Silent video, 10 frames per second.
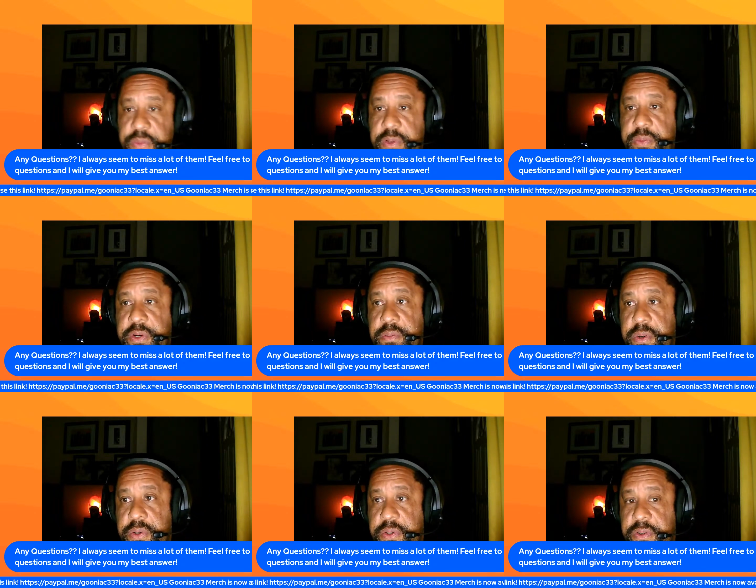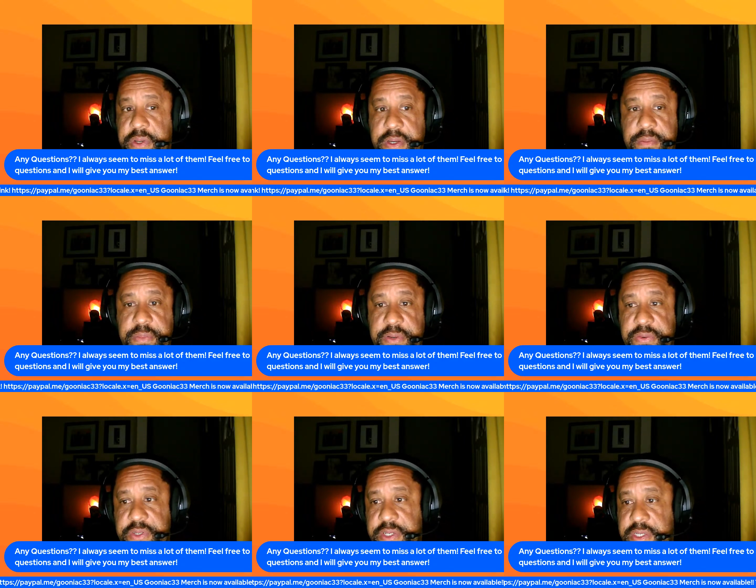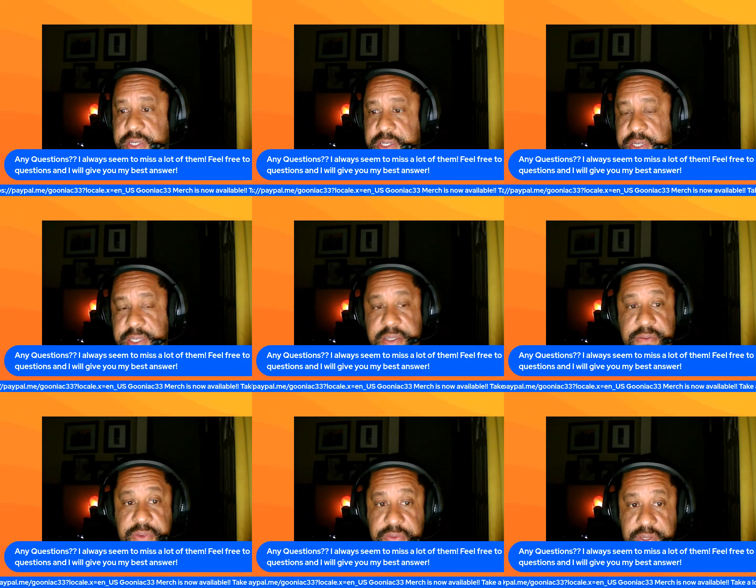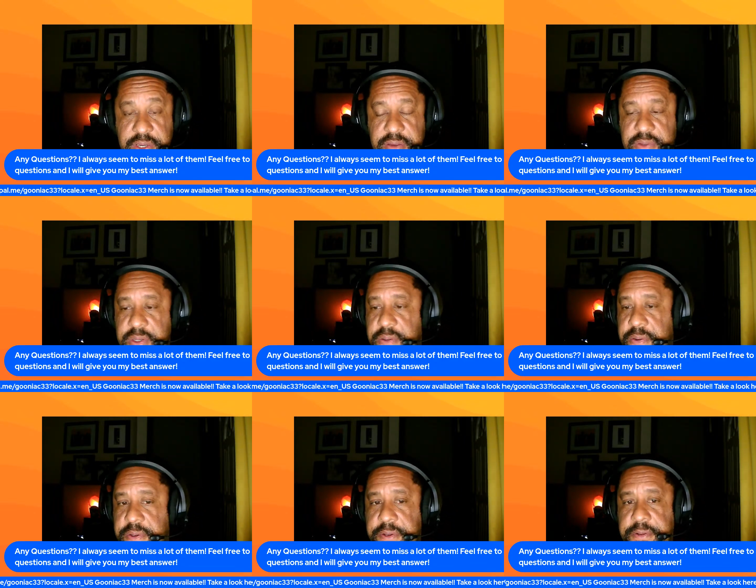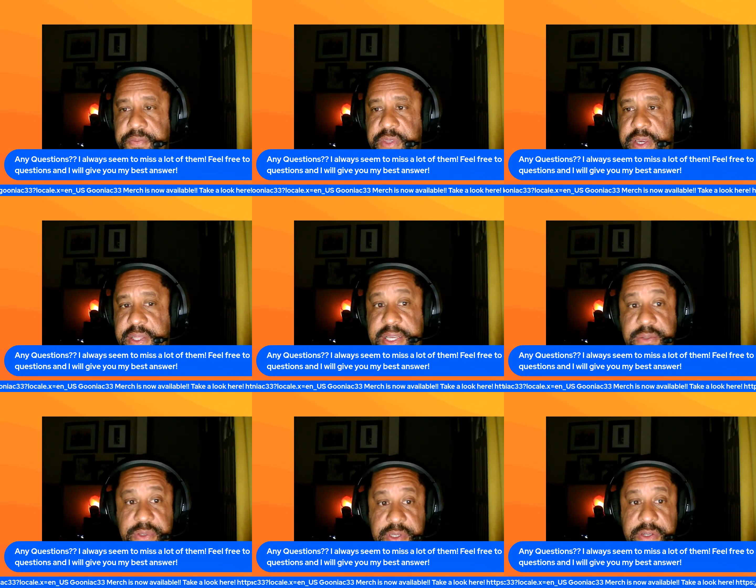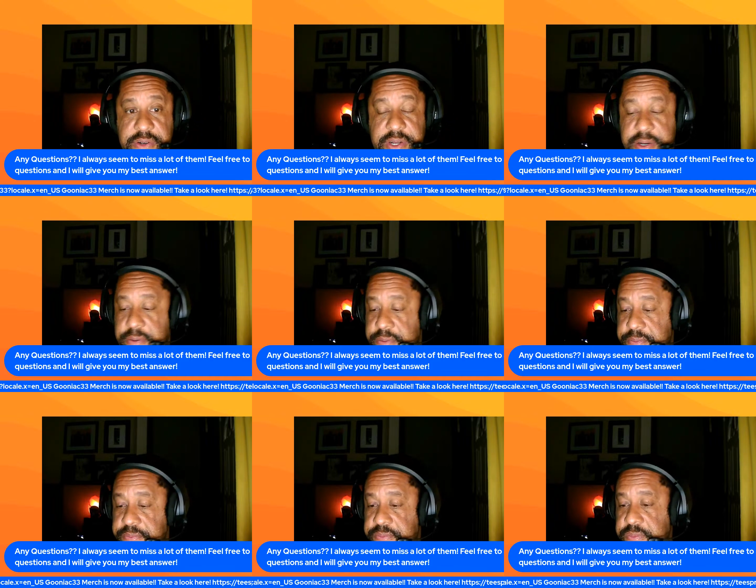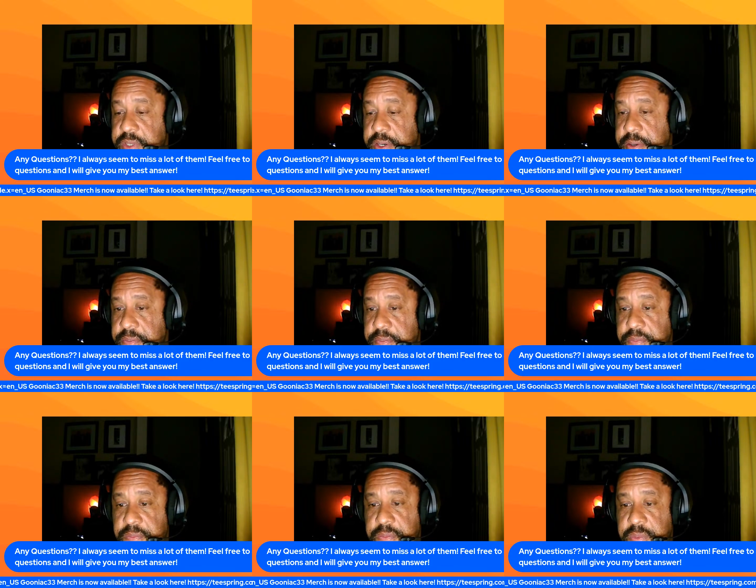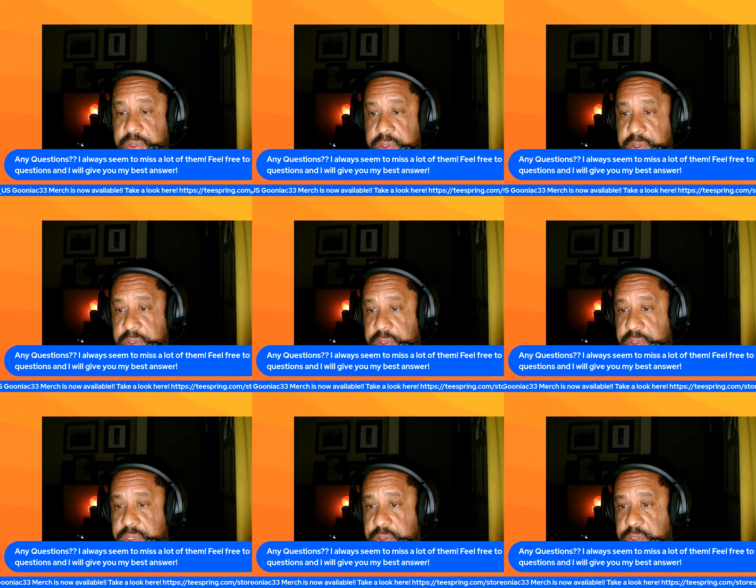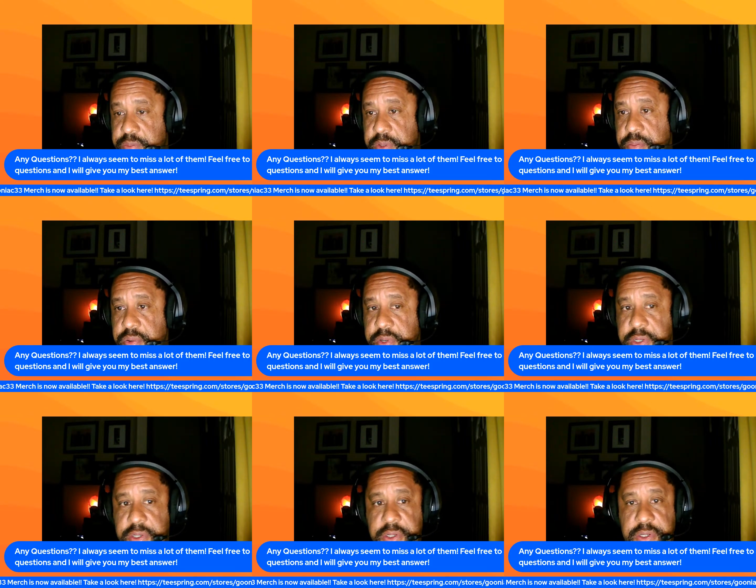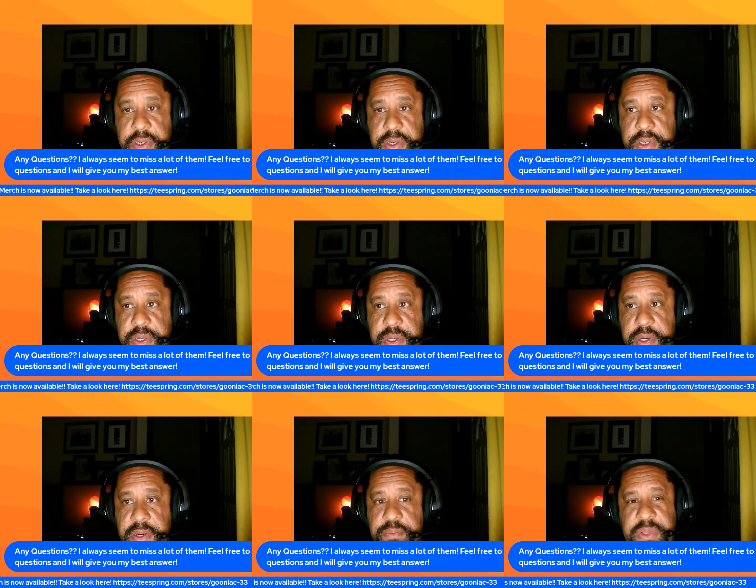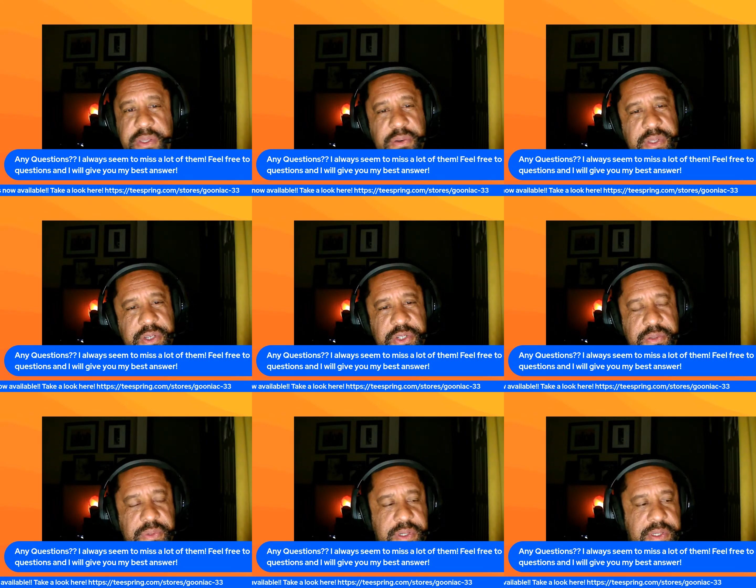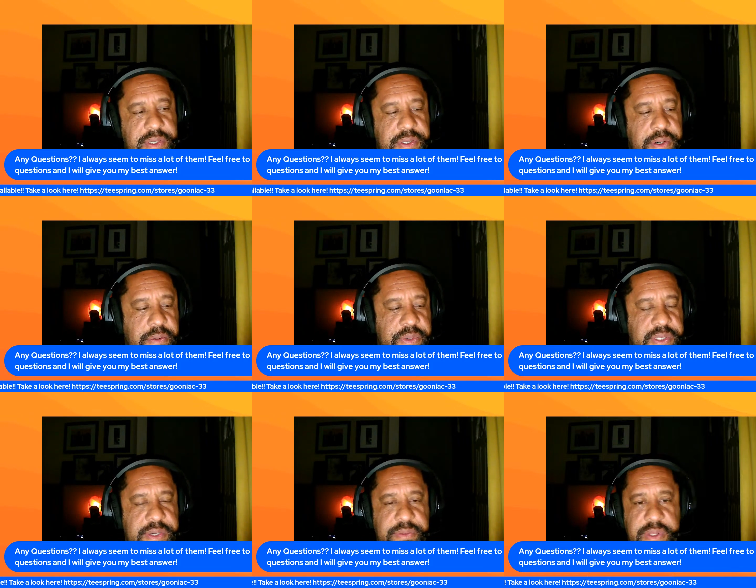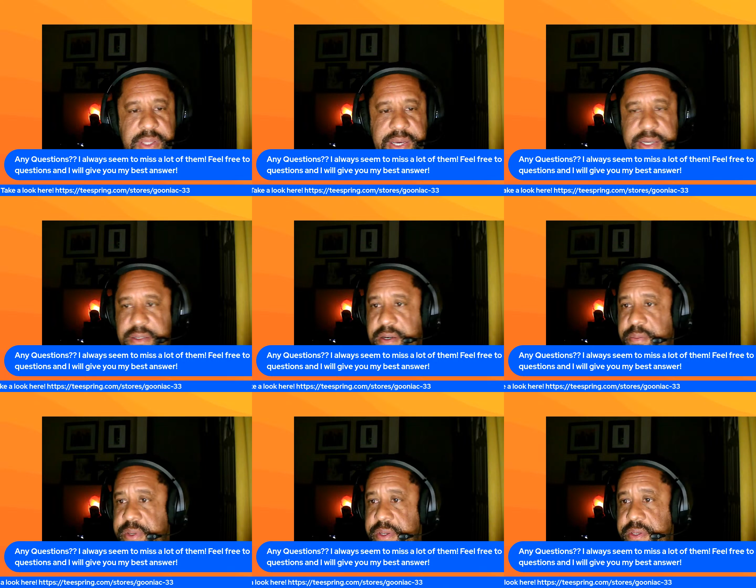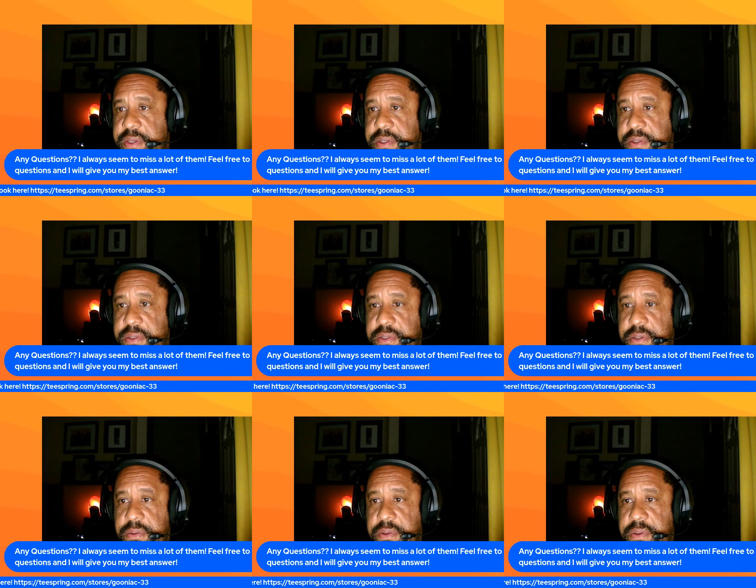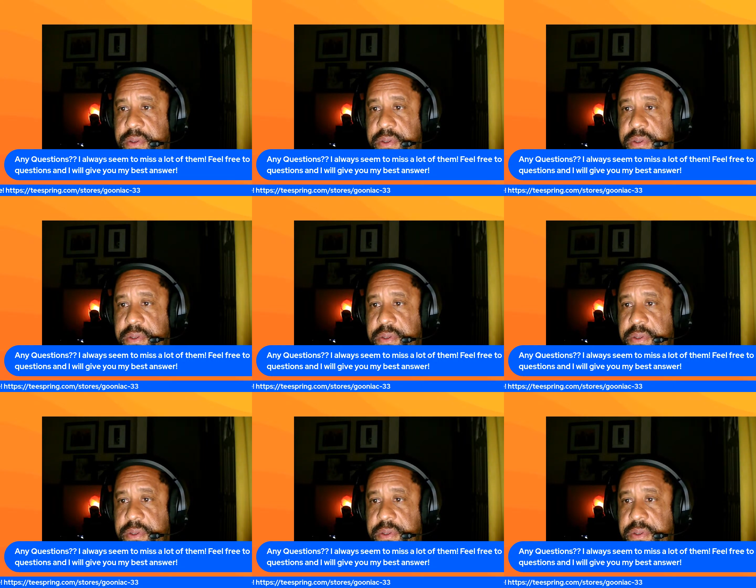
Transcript: millimeter motor made for 6S 1850 kV. And that's what's in there now. So it's been pretty good. But the only issue was they always seemed to lack top end. So